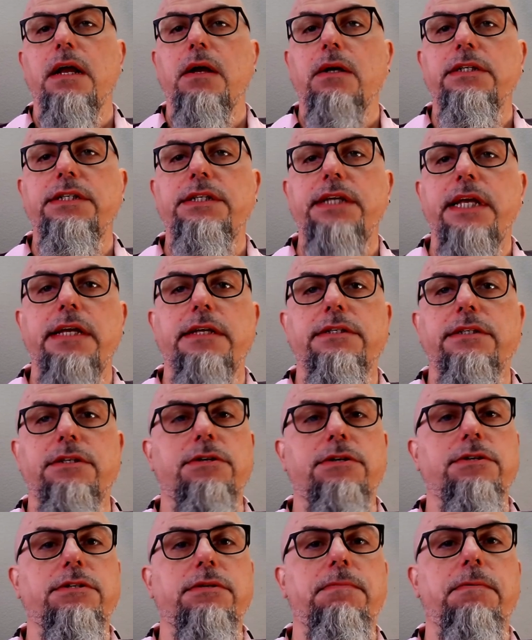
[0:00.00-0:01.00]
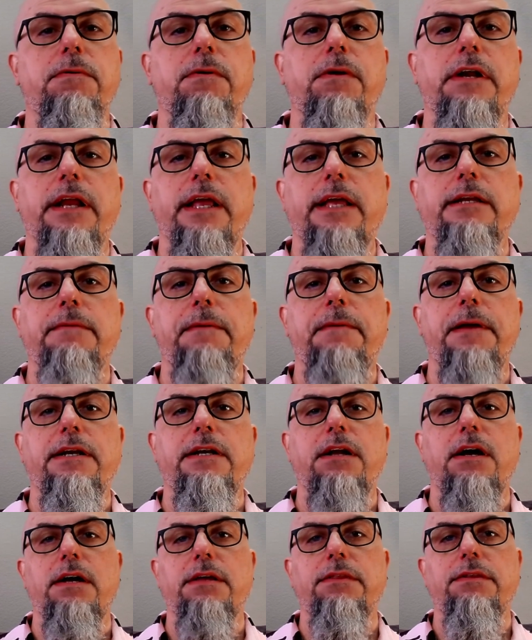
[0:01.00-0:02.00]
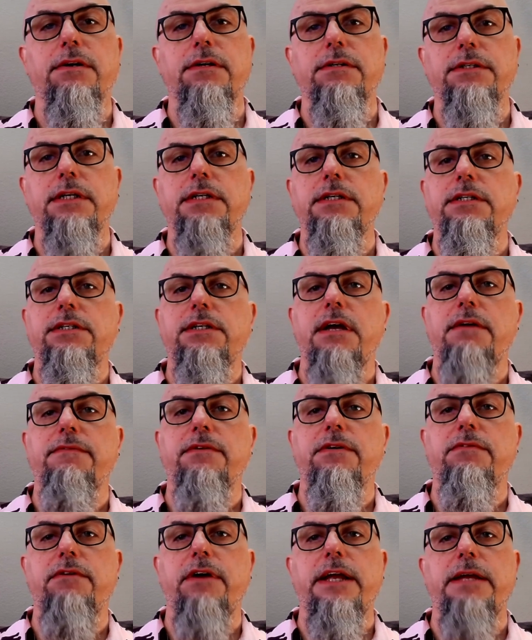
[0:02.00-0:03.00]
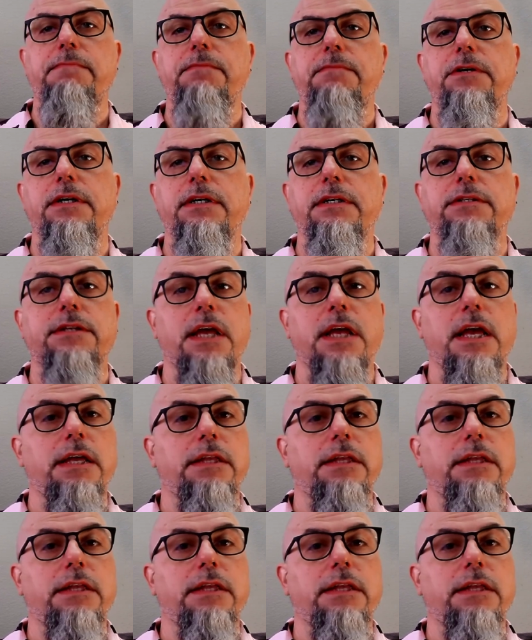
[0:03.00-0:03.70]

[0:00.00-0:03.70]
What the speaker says: seeks to support independent authors and discover great books.